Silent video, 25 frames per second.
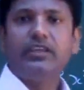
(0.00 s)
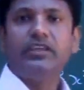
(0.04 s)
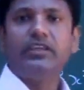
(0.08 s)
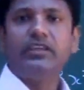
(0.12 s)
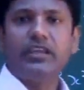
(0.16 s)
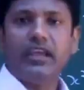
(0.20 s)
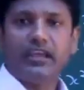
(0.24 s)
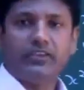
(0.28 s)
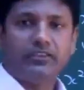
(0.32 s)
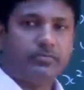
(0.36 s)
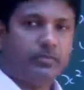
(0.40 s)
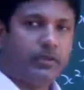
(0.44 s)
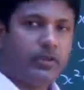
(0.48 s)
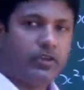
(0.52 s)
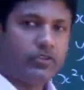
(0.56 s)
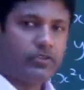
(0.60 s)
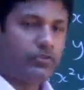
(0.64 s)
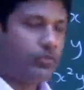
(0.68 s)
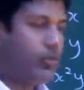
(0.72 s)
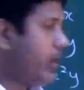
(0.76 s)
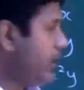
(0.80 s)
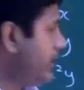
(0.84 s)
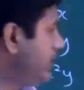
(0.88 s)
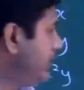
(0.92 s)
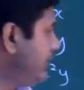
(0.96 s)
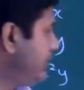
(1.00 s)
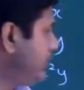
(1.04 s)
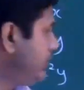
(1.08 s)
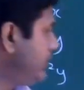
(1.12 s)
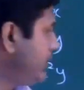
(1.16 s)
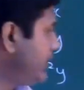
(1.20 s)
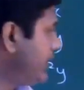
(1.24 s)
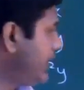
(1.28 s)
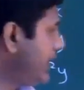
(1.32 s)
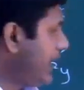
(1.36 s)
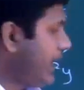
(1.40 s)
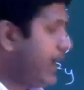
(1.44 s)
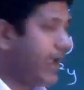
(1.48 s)
Yes, because why? This
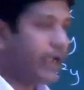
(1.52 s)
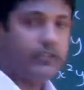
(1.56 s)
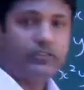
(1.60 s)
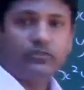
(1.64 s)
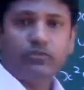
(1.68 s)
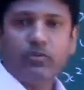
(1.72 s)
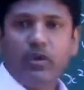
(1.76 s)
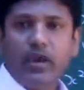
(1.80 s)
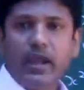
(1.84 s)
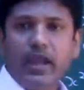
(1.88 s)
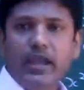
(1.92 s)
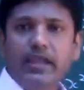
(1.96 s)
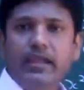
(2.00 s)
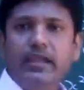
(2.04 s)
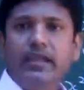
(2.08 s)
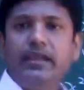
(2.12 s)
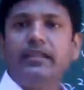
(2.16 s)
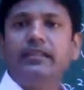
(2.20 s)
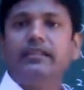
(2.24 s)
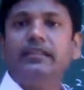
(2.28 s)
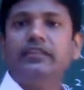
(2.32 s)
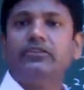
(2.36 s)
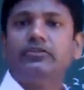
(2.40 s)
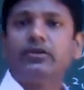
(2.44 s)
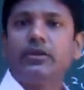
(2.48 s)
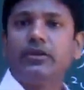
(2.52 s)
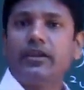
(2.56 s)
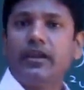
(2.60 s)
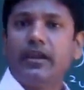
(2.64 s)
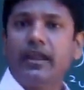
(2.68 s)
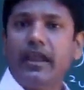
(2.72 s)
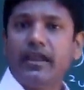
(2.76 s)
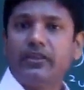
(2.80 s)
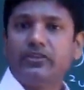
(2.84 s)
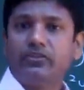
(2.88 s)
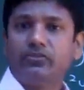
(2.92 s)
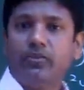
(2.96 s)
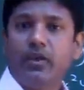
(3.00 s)
one got xy, this one got
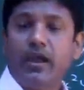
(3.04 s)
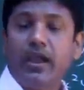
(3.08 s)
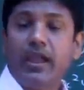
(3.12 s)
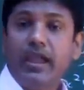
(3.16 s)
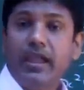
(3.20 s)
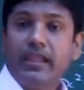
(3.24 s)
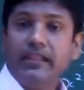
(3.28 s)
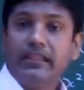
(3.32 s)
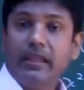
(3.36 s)
xy.